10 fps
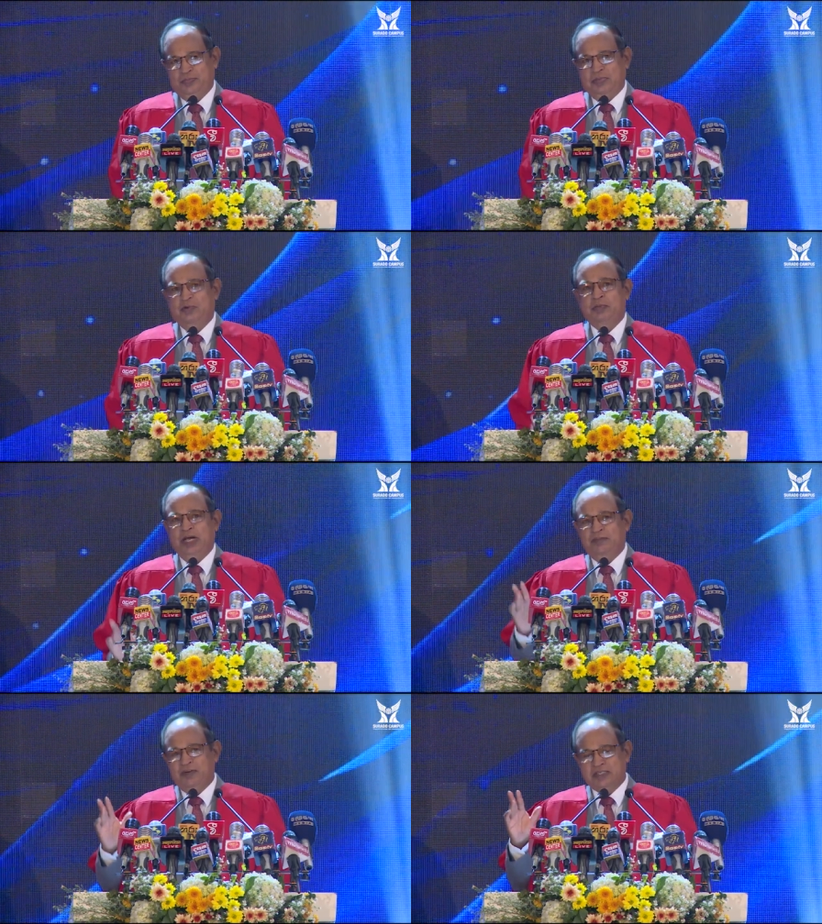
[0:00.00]
Even
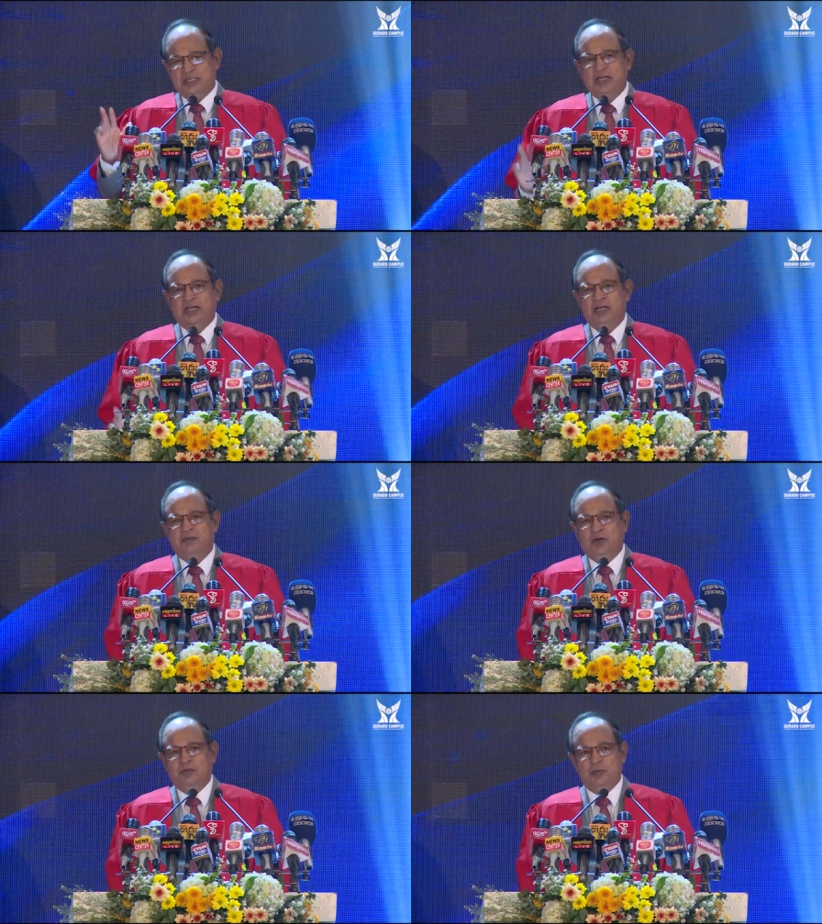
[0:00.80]
my first degree
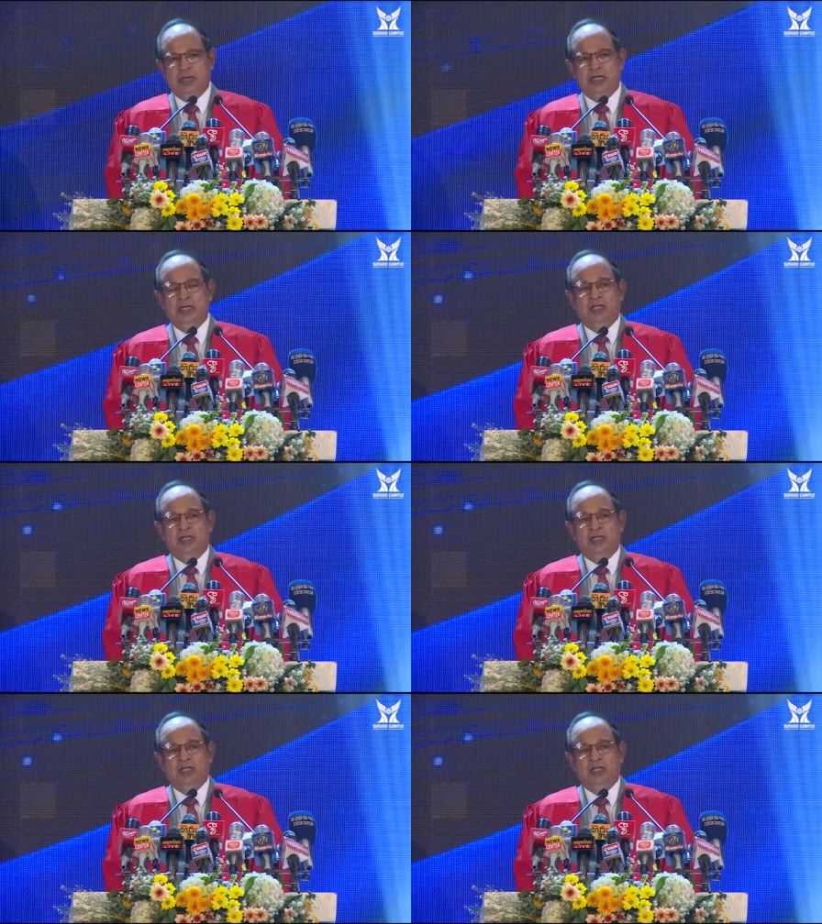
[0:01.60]
from the